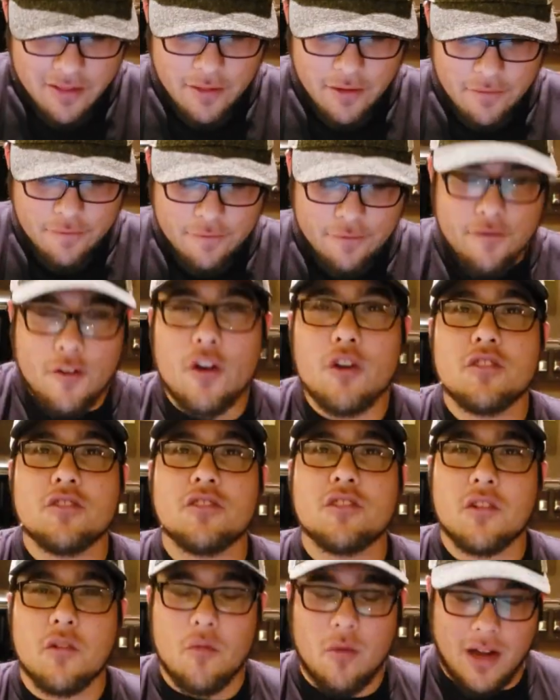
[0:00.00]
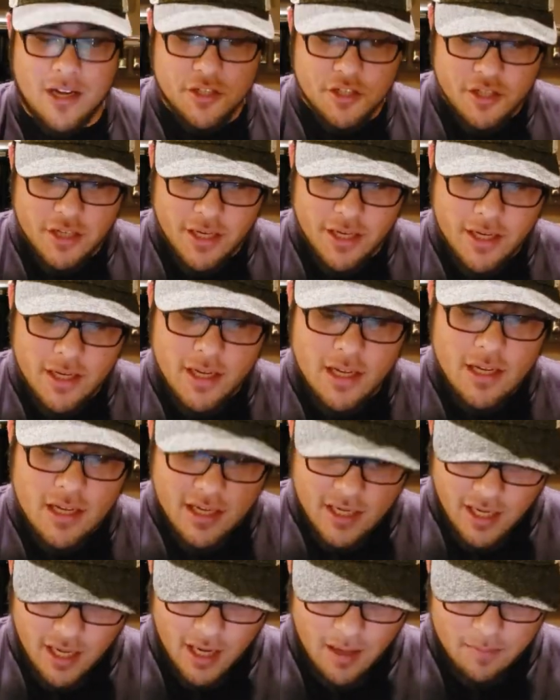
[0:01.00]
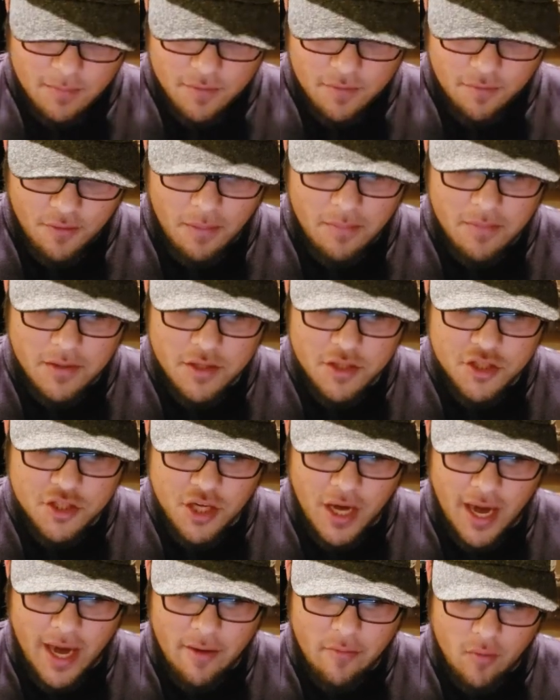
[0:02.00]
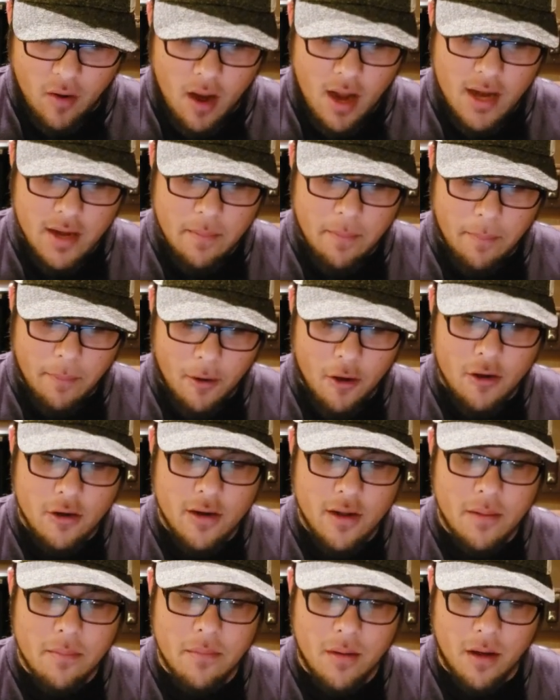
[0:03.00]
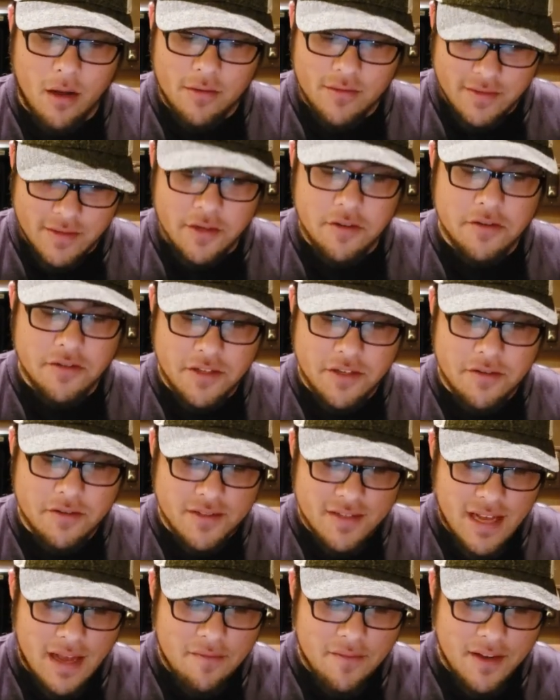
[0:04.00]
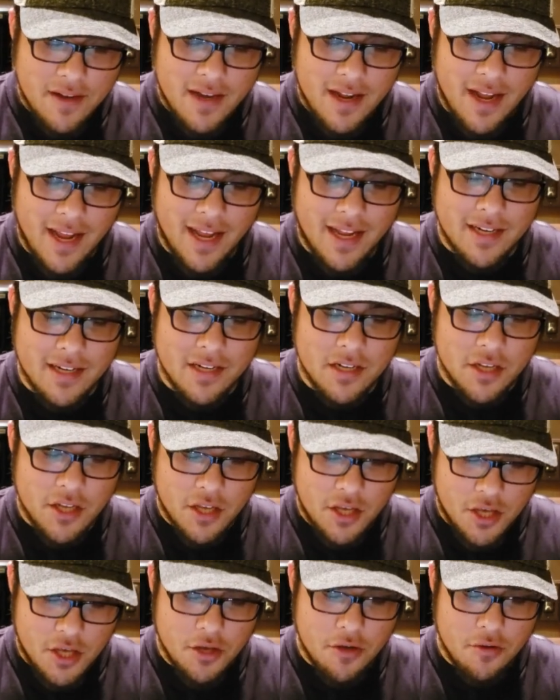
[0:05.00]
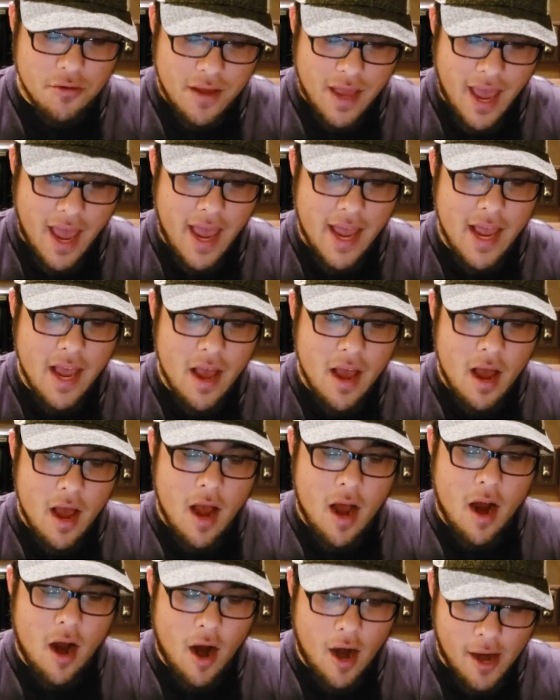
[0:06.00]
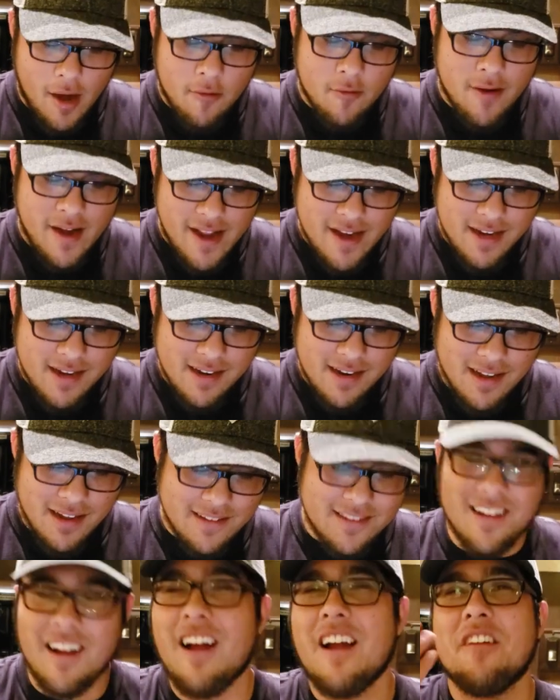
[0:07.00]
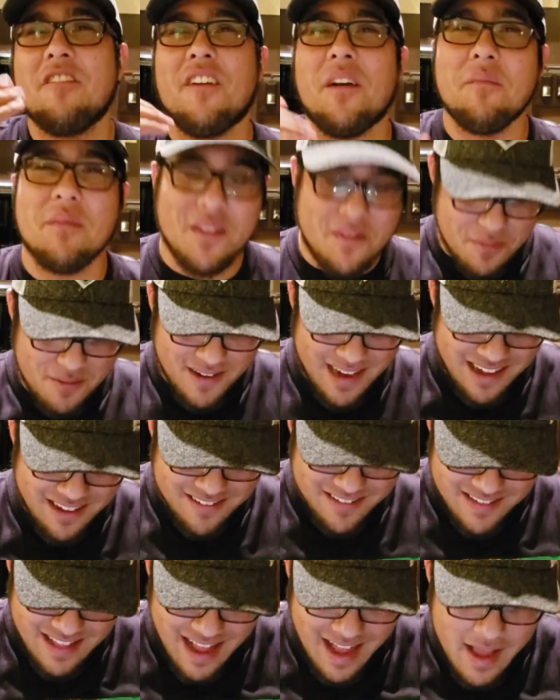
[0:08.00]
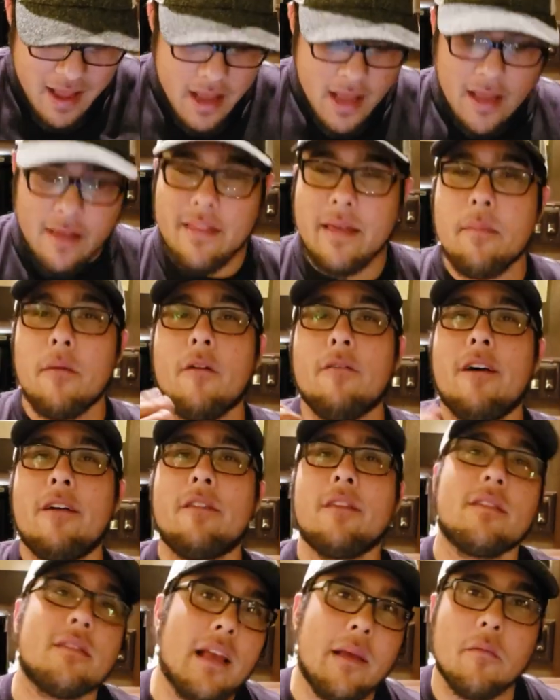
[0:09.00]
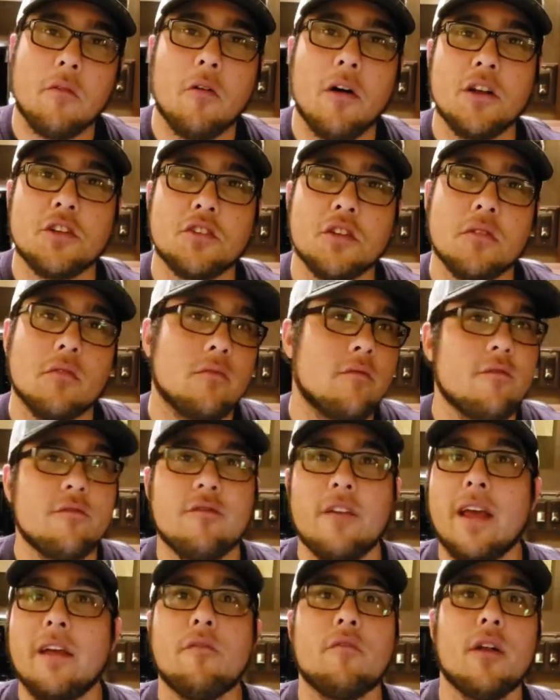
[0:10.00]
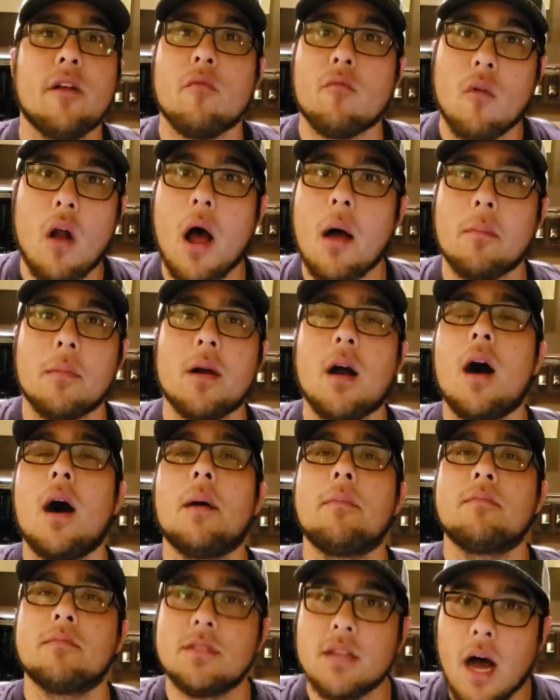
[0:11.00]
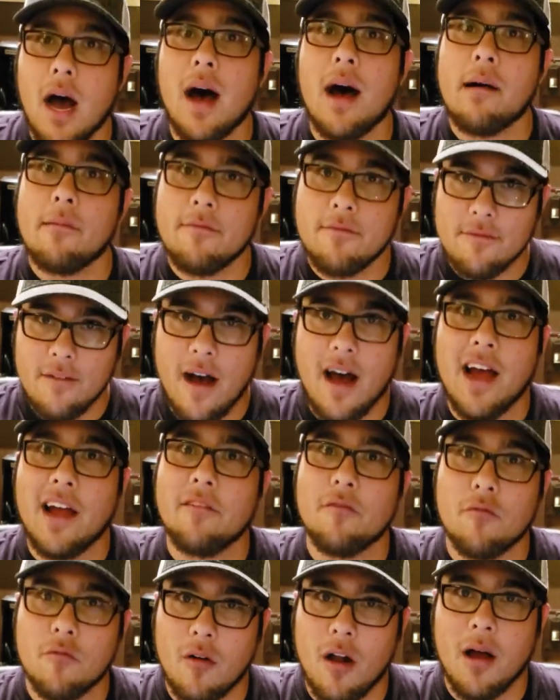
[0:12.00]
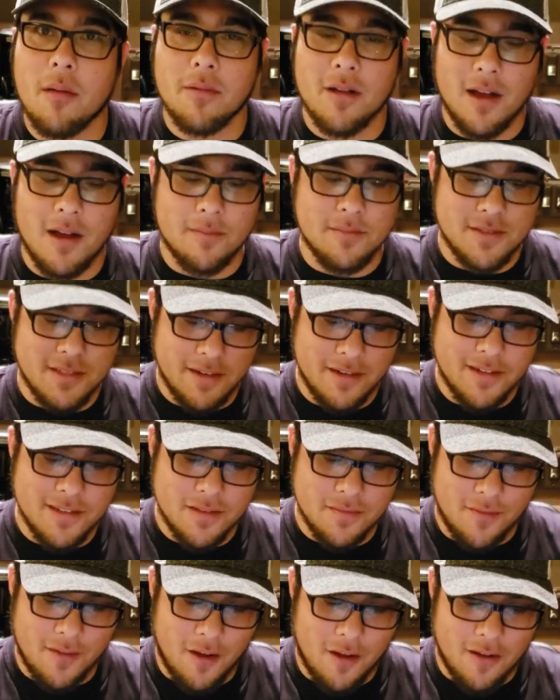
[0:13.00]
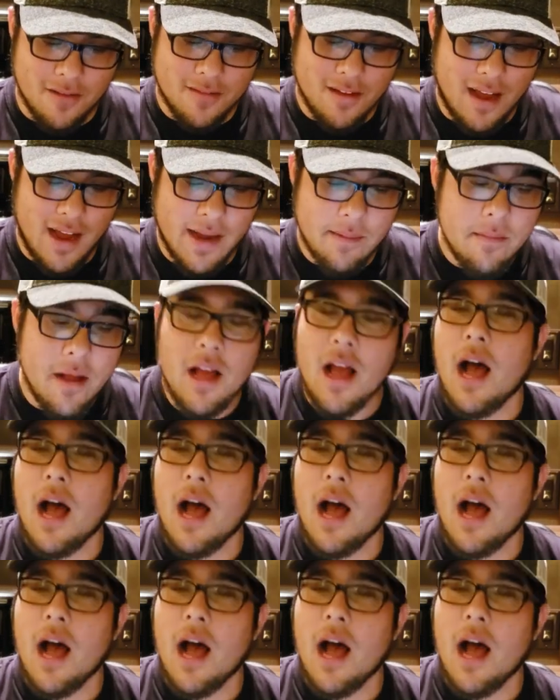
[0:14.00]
The first question comes from J Rod Purdom zero zero seven and Q K Harin. Uh, sorry if I mispronounced that. They both have the same question. Favorite rom-com, top five rom-com series of all time.